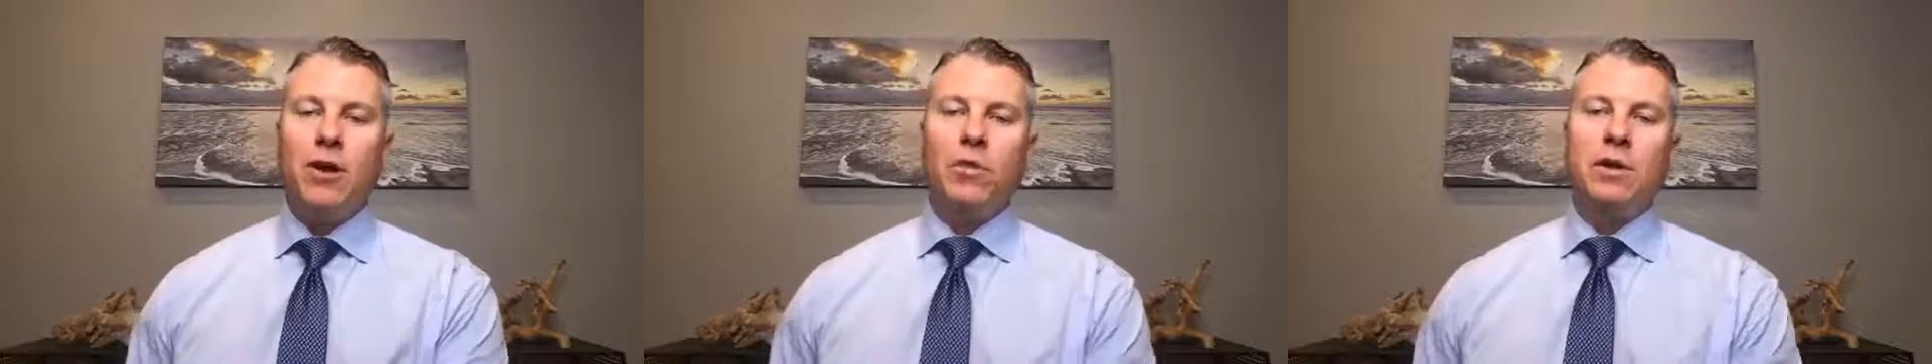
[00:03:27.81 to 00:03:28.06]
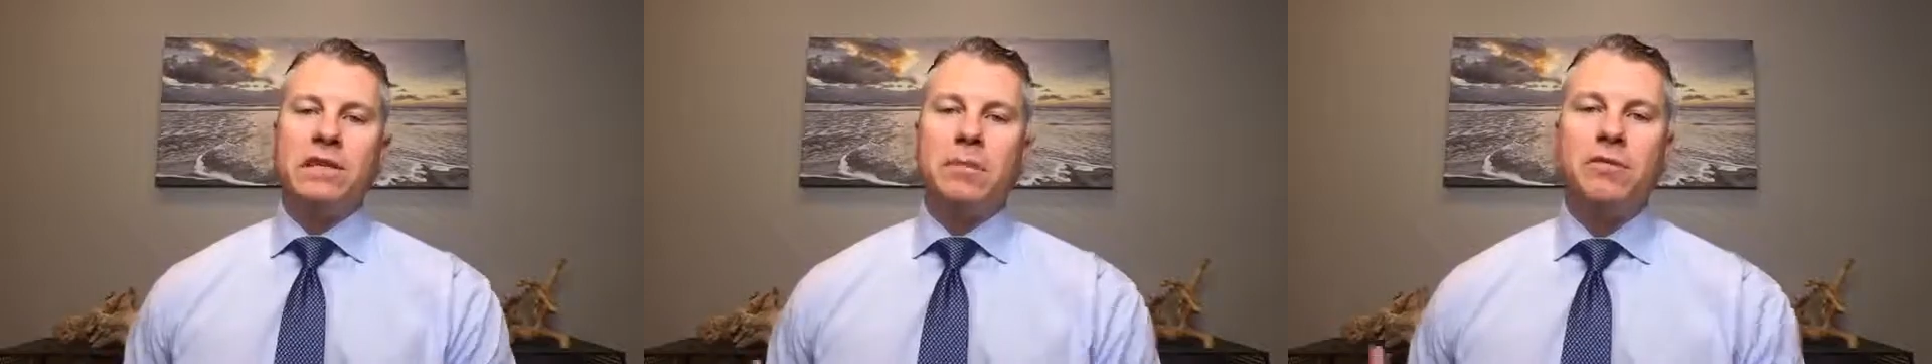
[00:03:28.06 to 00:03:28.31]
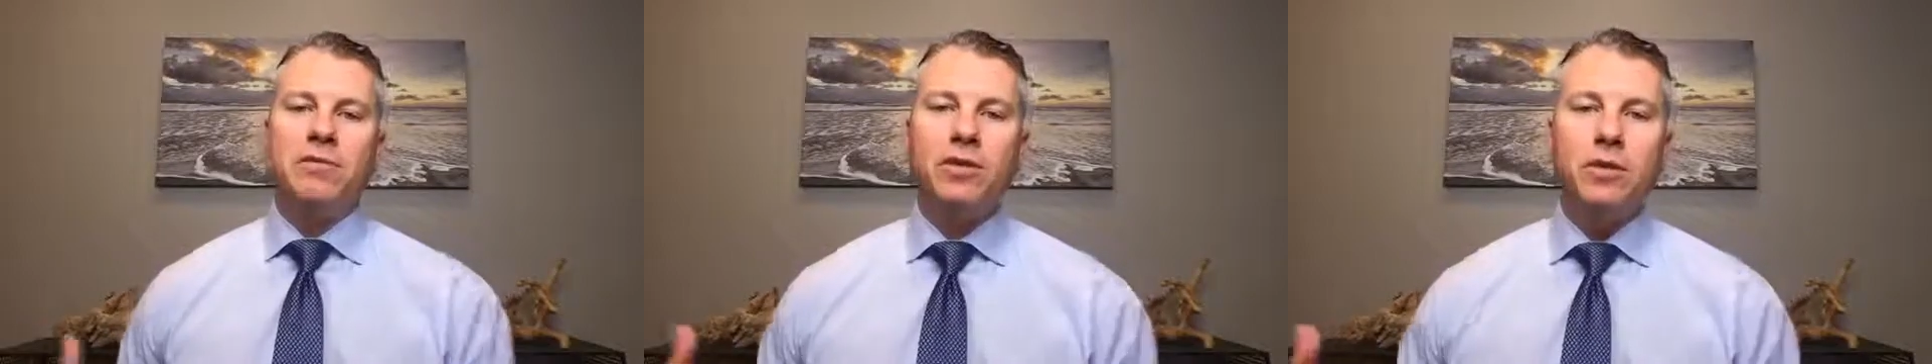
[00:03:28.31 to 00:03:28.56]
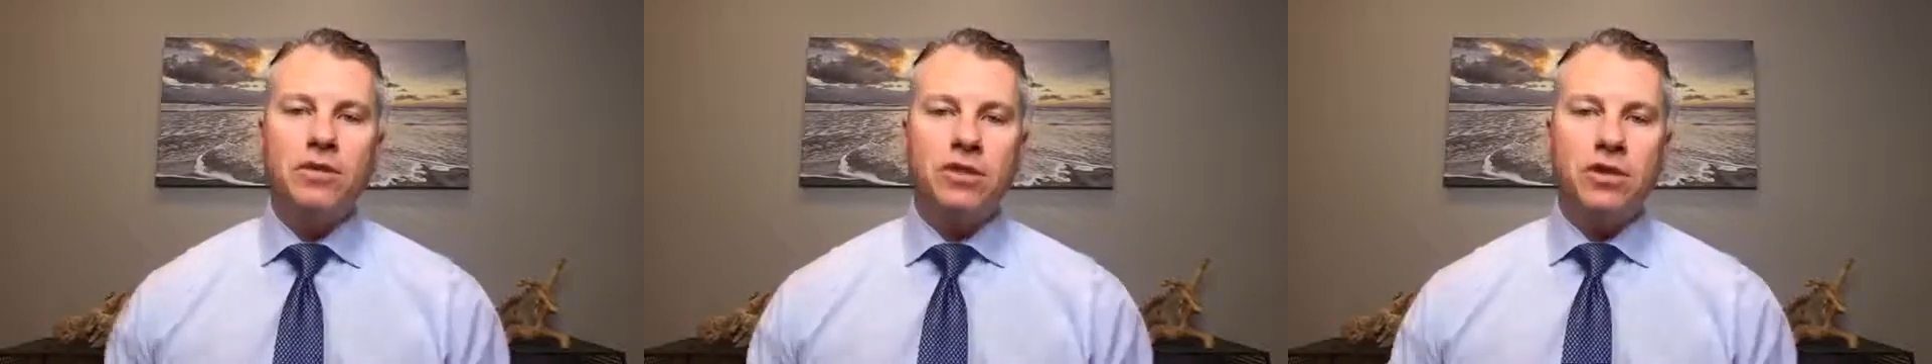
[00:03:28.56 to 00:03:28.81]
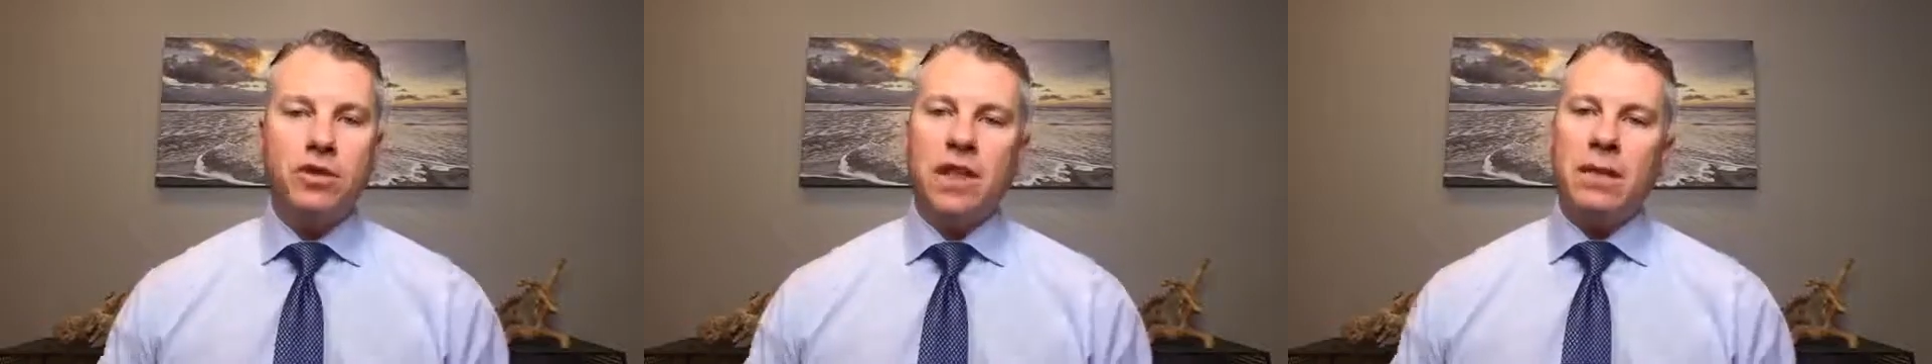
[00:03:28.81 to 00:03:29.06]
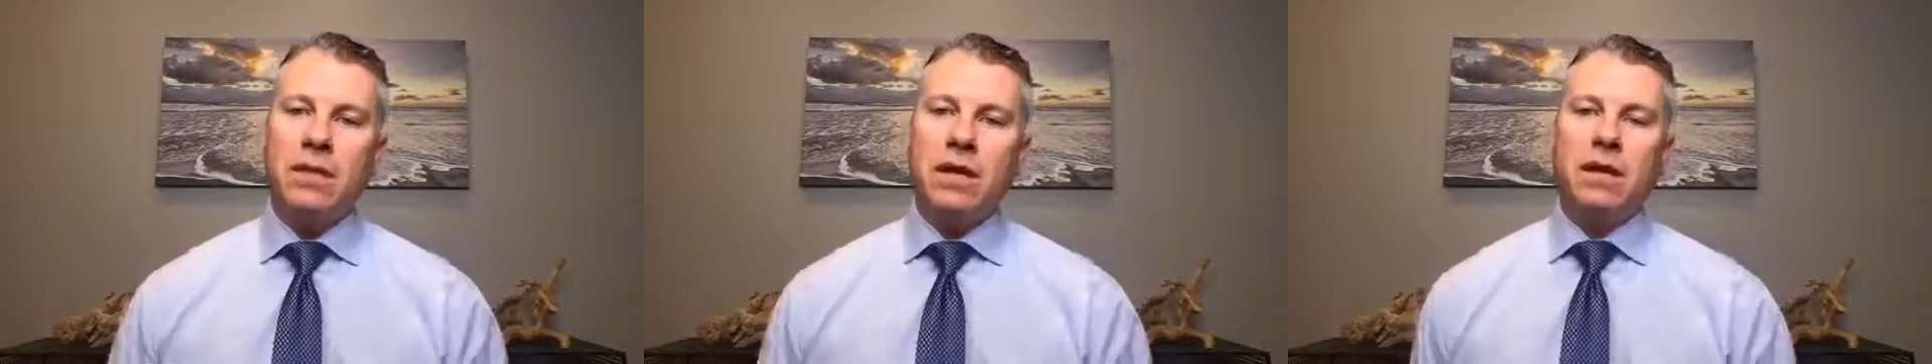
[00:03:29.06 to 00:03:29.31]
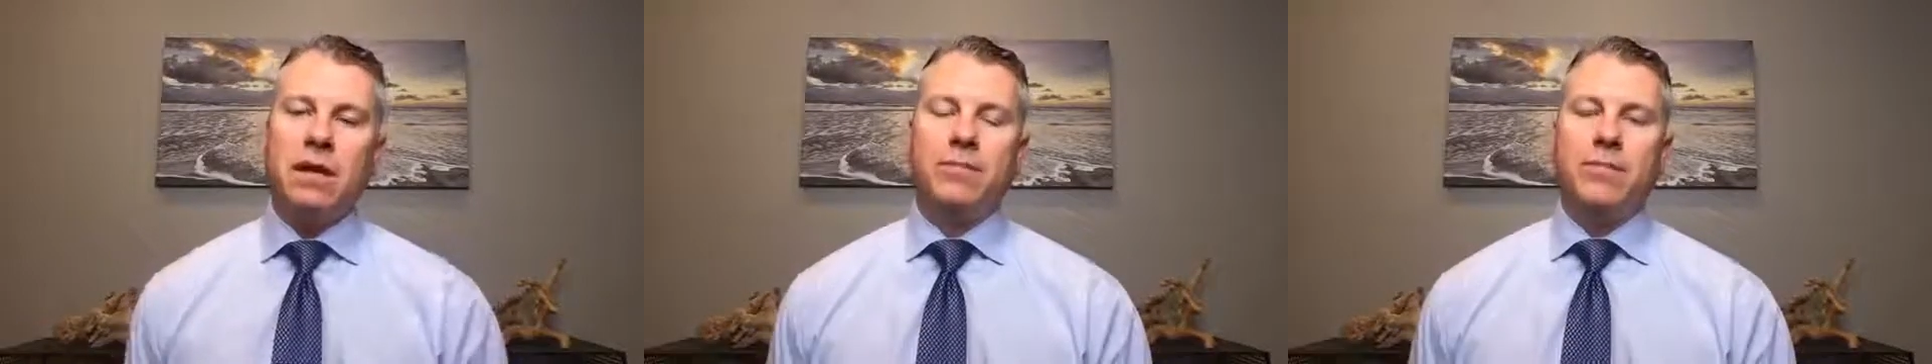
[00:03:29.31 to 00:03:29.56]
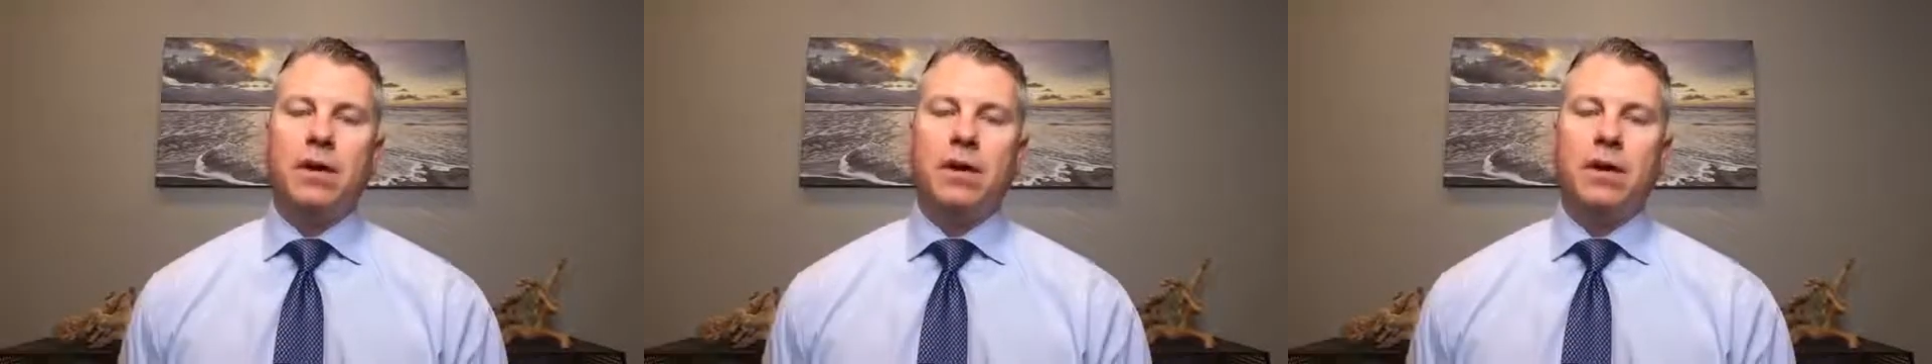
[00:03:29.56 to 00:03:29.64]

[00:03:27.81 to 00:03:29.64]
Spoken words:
What type of foods should they be eating?